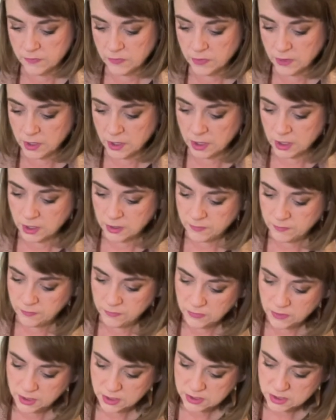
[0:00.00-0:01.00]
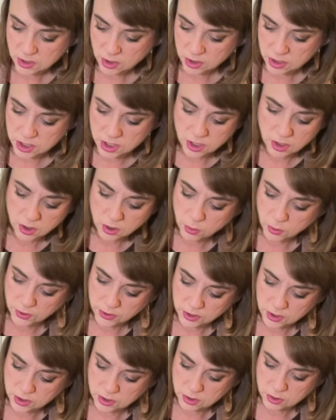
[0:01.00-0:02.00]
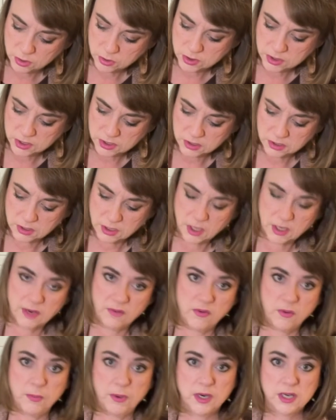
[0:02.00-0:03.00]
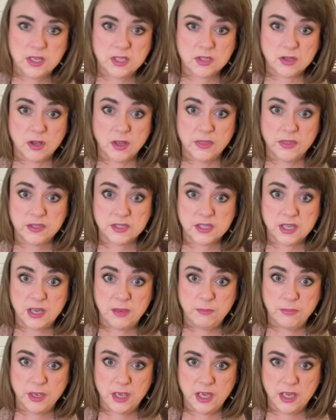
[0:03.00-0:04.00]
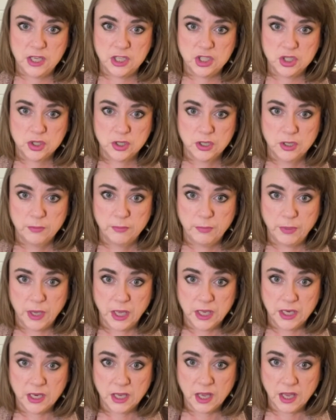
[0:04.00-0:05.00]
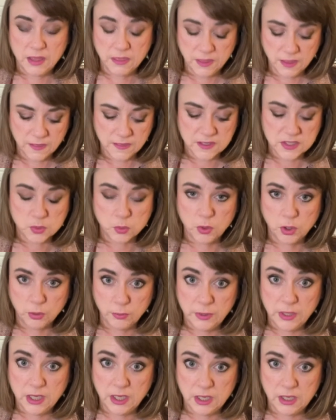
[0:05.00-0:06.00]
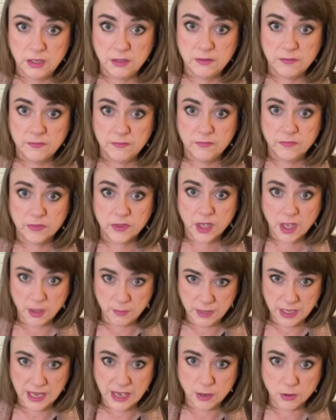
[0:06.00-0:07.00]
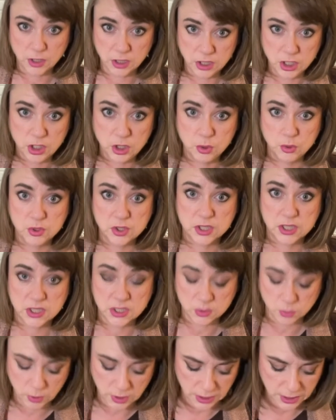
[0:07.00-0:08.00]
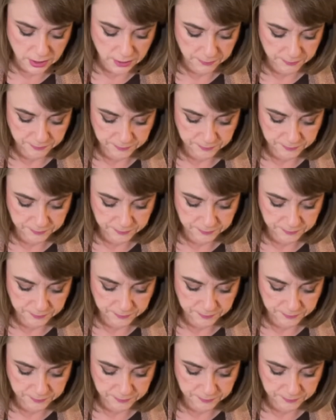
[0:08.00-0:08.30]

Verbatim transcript: Um, it's hard to know with the news. Not everybody's on the same page, but I think this will be coming out in the news this week.